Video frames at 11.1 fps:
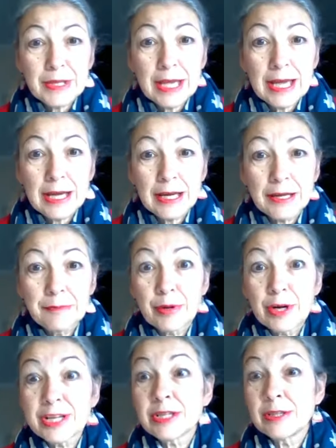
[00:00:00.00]
had
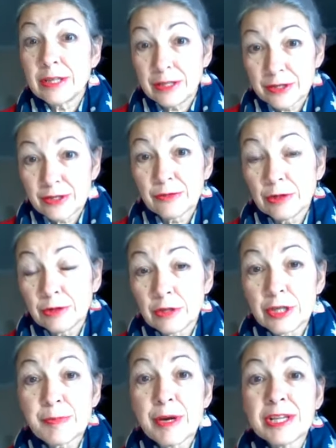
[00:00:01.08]
prostatitis, so an
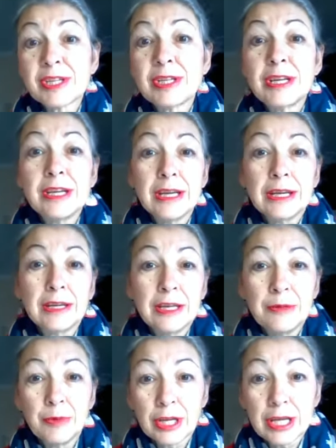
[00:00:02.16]
enlarged prostate, and
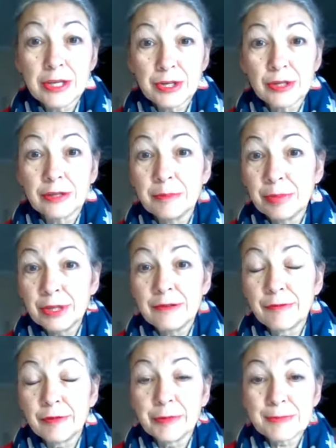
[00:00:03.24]
he would occasionally bleed
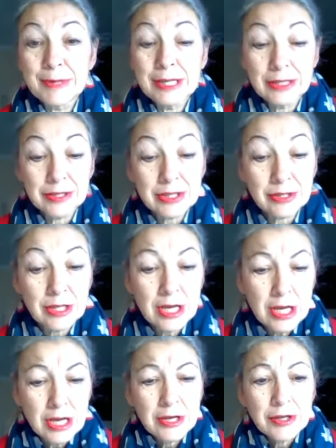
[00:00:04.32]
from his penis. And
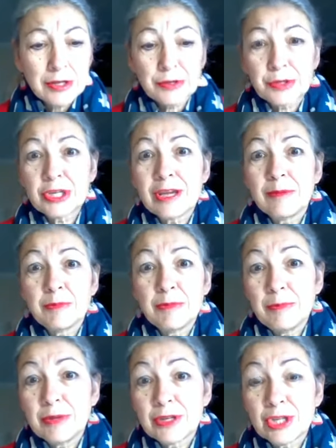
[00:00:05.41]
so she came to
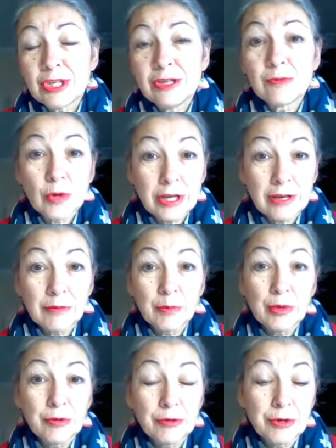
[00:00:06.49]
me because she didn't want to have him
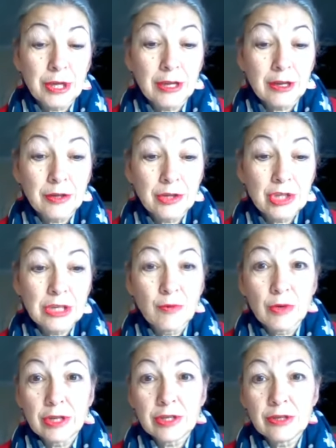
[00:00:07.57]
neutered, and she
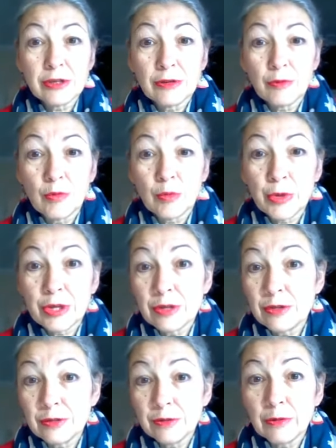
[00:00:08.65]
wanted to know what we
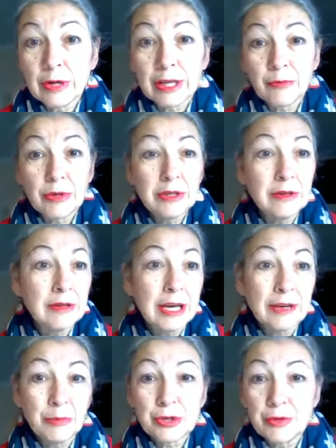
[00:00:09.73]
could do. And we
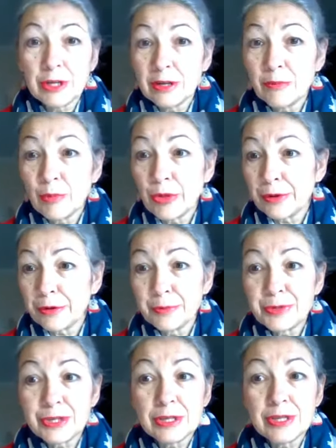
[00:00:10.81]
have been treating him with
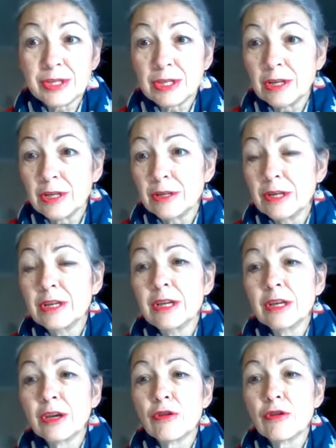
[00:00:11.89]
herbs, and he's done
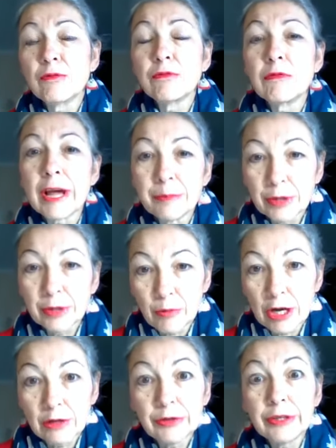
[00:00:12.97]
incredibly
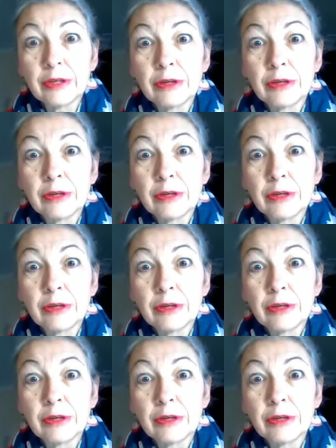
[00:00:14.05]
well,